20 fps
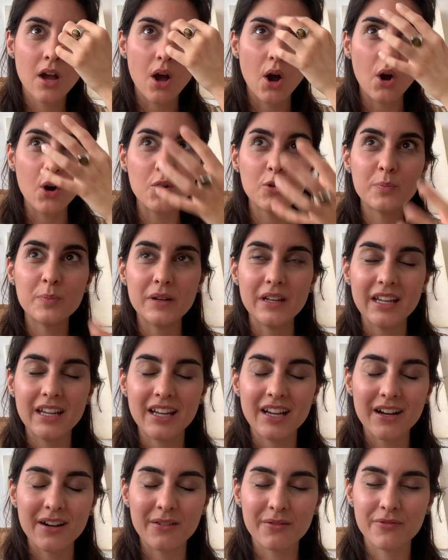
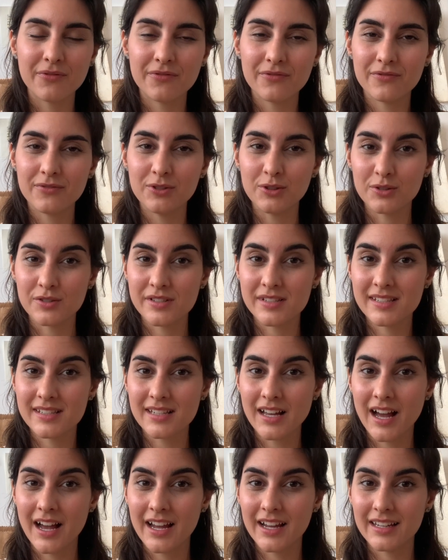opening of your
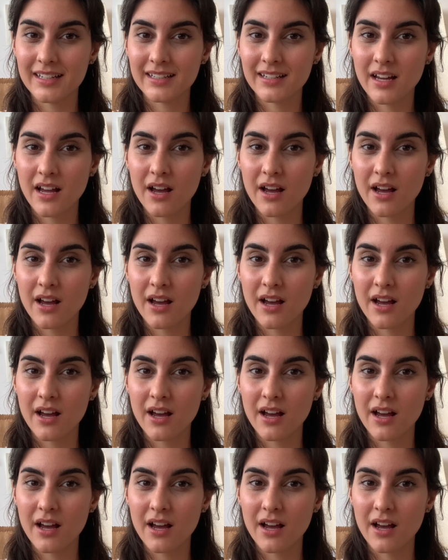sight,